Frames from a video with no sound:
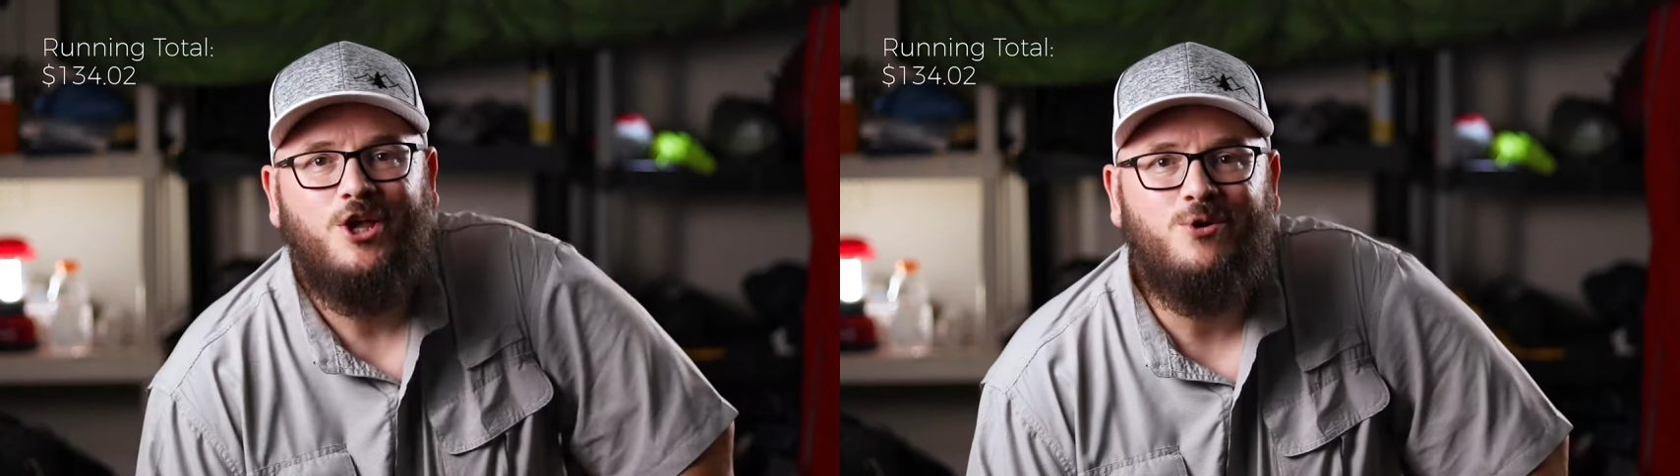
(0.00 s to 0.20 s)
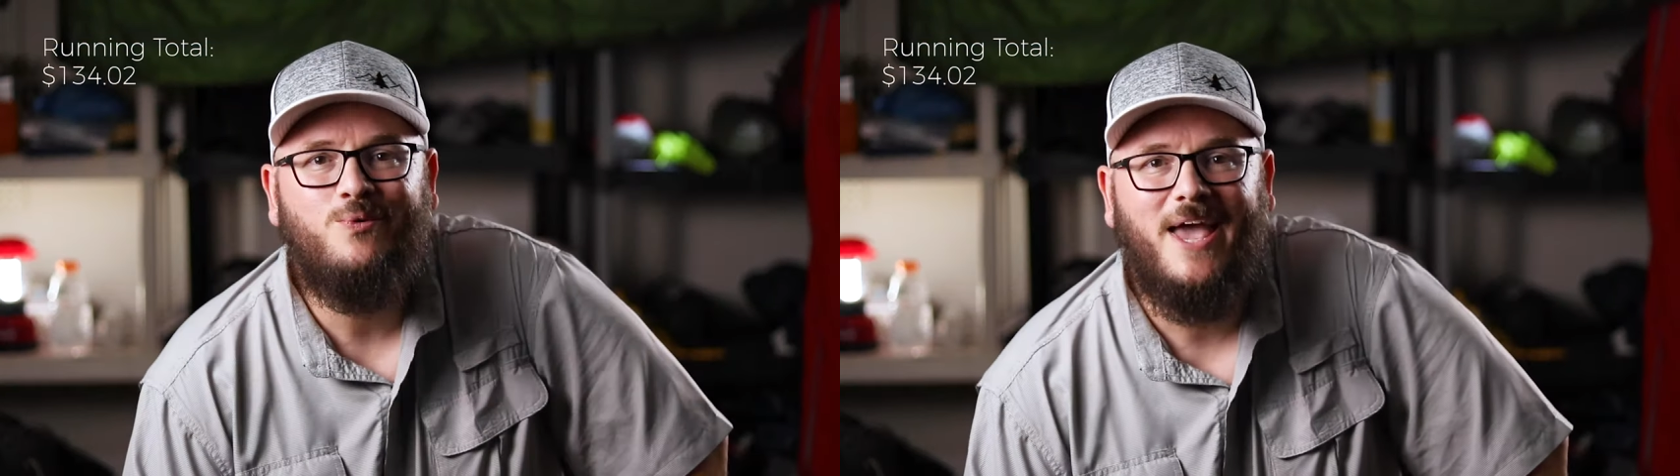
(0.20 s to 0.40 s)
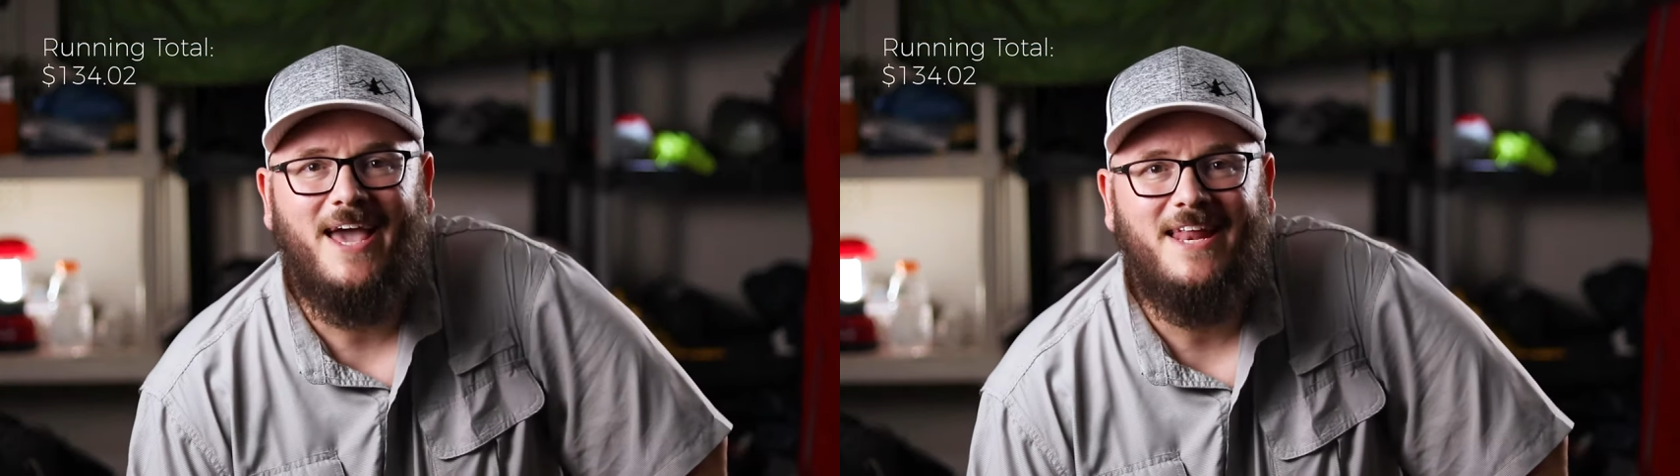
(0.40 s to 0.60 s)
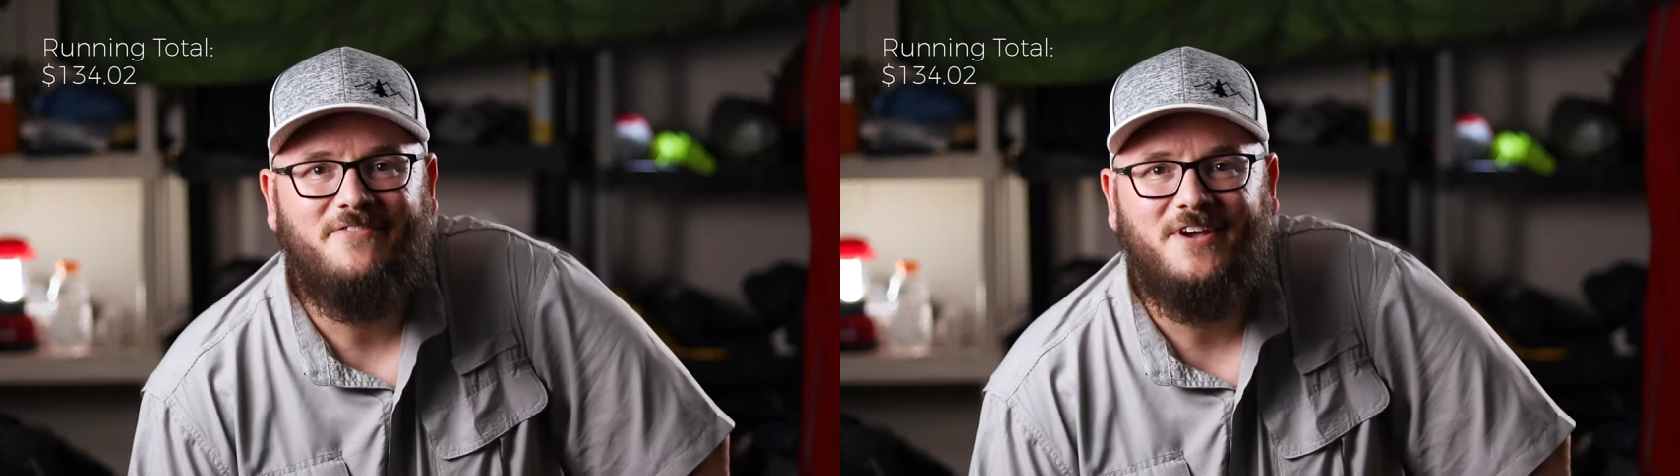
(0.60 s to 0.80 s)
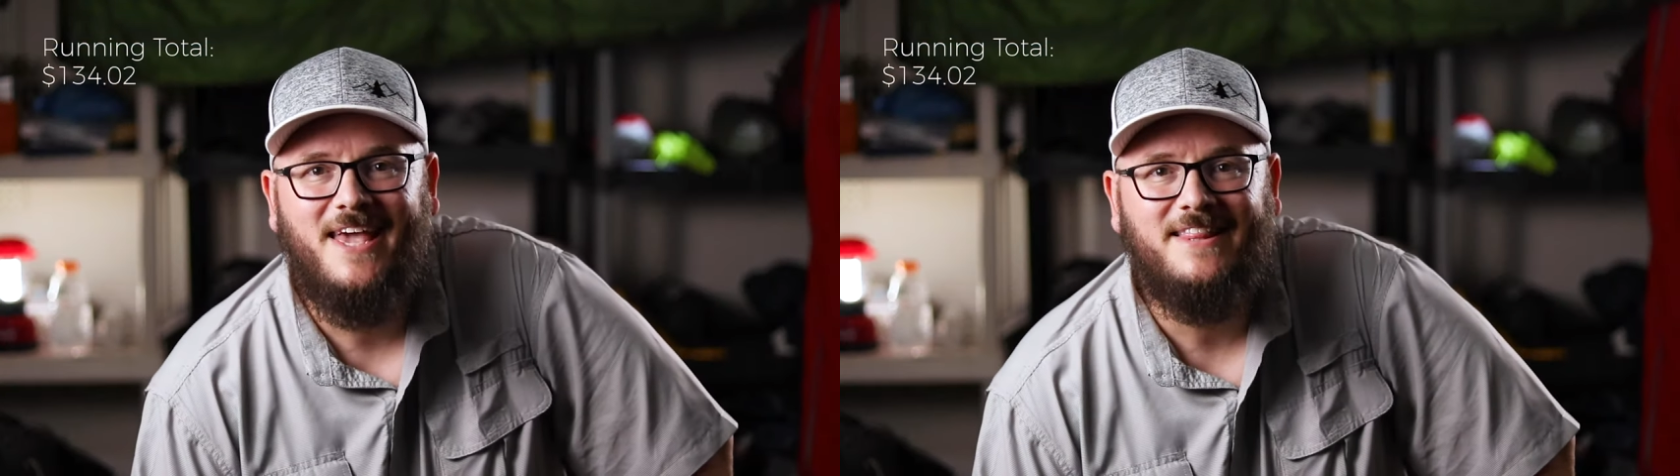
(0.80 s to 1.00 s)
You can't
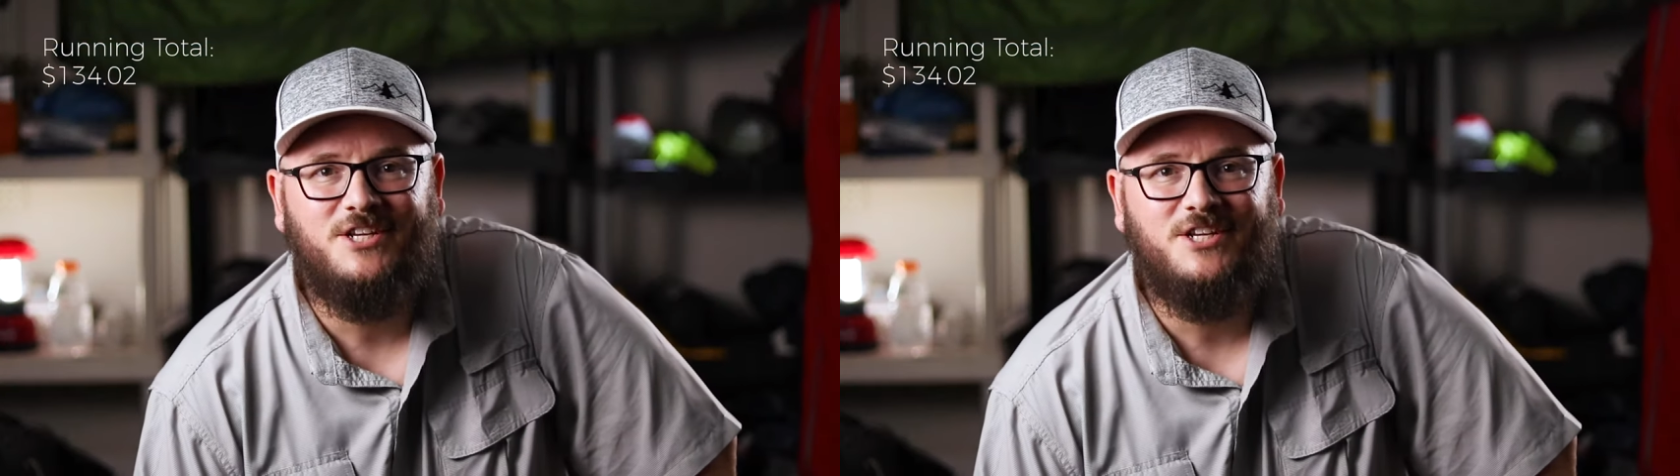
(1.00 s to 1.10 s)
even get the